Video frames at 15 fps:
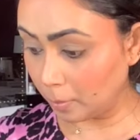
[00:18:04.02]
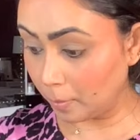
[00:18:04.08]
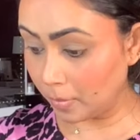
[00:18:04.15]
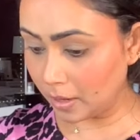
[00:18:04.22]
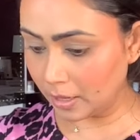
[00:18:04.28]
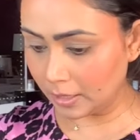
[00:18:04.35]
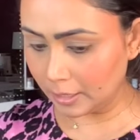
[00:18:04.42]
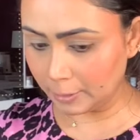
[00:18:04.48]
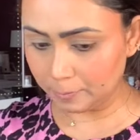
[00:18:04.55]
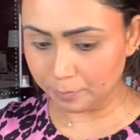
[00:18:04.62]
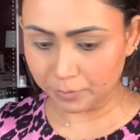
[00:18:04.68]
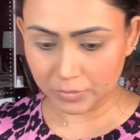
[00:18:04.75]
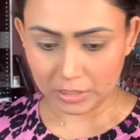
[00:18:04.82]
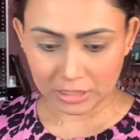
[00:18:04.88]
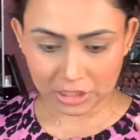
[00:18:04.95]
my
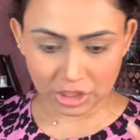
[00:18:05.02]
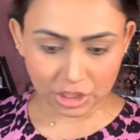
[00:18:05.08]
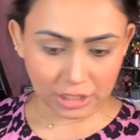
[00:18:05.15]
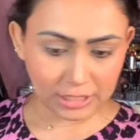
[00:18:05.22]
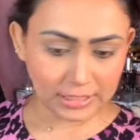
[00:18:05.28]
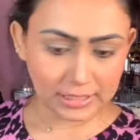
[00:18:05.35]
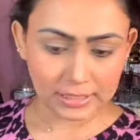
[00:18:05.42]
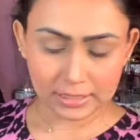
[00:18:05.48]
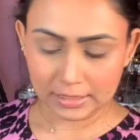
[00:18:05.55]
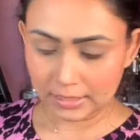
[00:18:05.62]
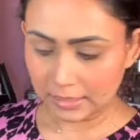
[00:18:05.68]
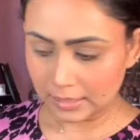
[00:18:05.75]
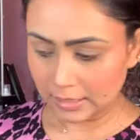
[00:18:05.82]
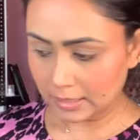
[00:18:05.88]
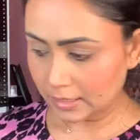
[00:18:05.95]
cheek,
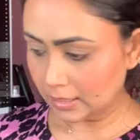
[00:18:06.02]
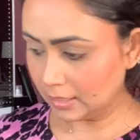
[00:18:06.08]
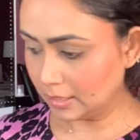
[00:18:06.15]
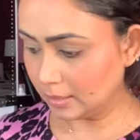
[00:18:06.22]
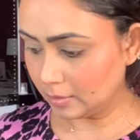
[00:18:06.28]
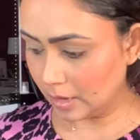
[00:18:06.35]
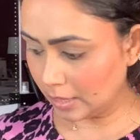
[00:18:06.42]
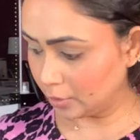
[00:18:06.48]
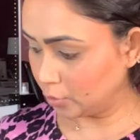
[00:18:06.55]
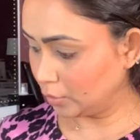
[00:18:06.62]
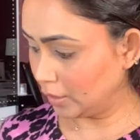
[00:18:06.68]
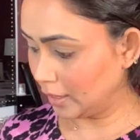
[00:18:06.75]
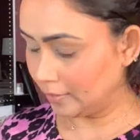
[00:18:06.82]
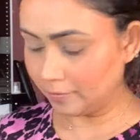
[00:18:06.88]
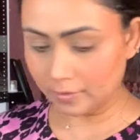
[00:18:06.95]
I don't
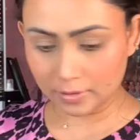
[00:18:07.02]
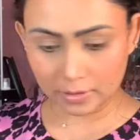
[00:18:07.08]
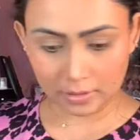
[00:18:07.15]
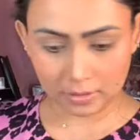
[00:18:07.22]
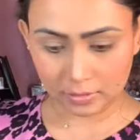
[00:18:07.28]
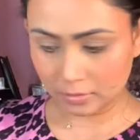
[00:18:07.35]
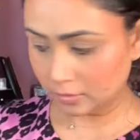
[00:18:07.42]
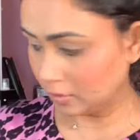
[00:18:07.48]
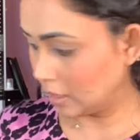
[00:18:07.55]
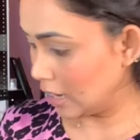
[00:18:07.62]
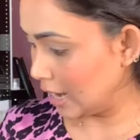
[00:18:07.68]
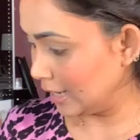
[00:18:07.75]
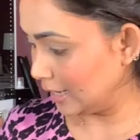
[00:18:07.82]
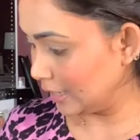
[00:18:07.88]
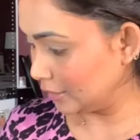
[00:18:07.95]
have a
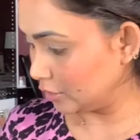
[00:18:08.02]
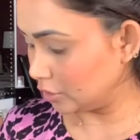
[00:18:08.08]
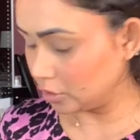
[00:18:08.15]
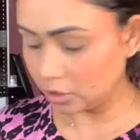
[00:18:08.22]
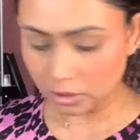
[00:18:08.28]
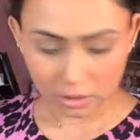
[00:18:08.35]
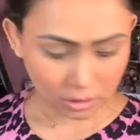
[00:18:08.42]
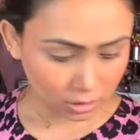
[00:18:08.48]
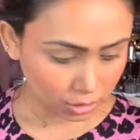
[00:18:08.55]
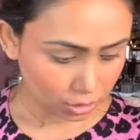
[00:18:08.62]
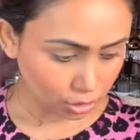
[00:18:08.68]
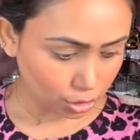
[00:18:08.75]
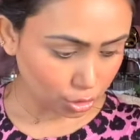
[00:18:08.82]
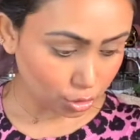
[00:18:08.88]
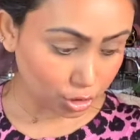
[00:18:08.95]
highlighter
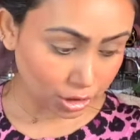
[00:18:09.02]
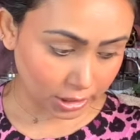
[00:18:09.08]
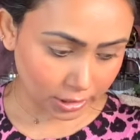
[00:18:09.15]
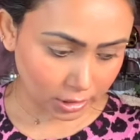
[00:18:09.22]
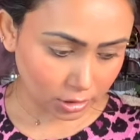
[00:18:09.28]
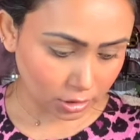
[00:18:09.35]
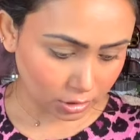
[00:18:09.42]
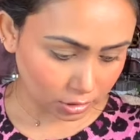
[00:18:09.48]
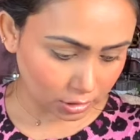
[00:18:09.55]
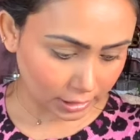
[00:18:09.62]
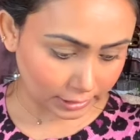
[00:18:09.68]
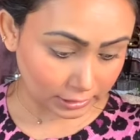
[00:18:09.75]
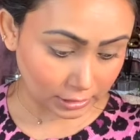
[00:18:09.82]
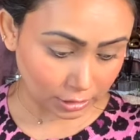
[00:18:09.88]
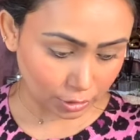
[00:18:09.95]
to share,
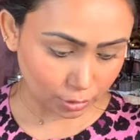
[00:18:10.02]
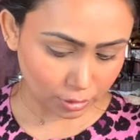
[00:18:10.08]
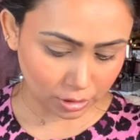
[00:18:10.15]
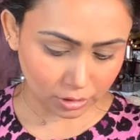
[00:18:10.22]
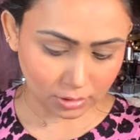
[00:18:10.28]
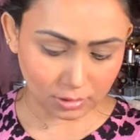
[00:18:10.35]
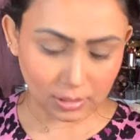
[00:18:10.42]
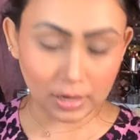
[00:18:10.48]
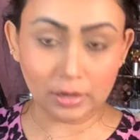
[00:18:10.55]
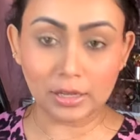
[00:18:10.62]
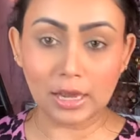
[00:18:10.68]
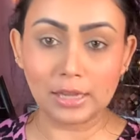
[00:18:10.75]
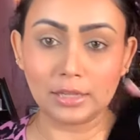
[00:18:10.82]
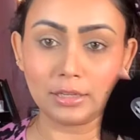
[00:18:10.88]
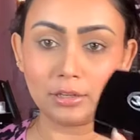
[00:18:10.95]
like the newest
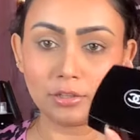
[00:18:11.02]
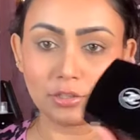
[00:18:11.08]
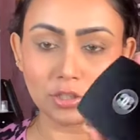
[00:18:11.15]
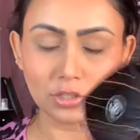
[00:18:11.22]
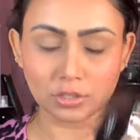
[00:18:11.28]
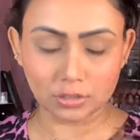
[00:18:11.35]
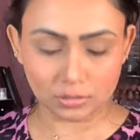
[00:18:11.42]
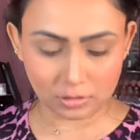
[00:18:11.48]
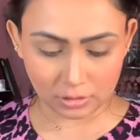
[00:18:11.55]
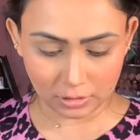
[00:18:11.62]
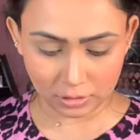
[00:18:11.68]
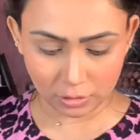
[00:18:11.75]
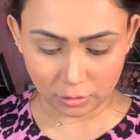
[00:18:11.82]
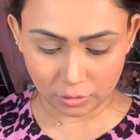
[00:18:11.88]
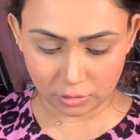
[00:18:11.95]
highlighter. Just gonna
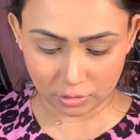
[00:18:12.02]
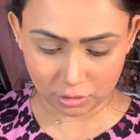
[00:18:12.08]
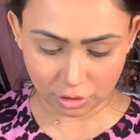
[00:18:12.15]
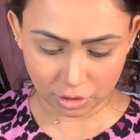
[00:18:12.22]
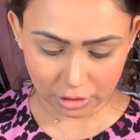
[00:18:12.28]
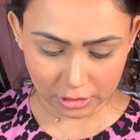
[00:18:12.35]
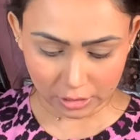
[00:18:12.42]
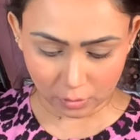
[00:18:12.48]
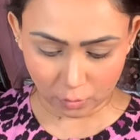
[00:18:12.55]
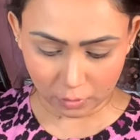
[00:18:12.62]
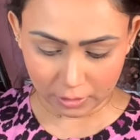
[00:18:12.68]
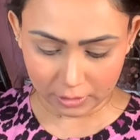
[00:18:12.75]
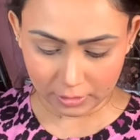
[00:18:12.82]
use the Chanel one.